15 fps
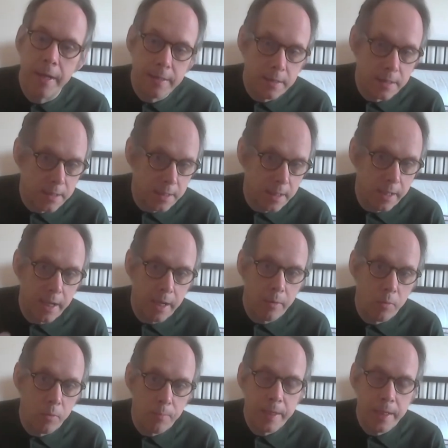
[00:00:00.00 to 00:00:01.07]
and I
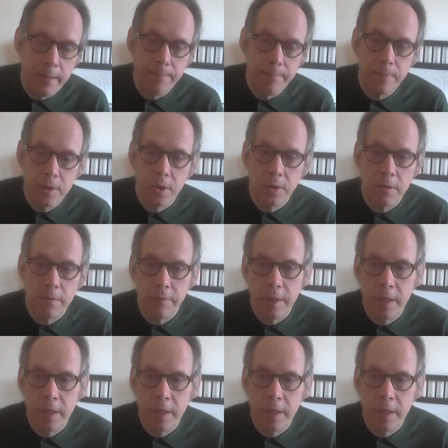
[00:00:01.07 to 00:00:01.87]
will be sort of,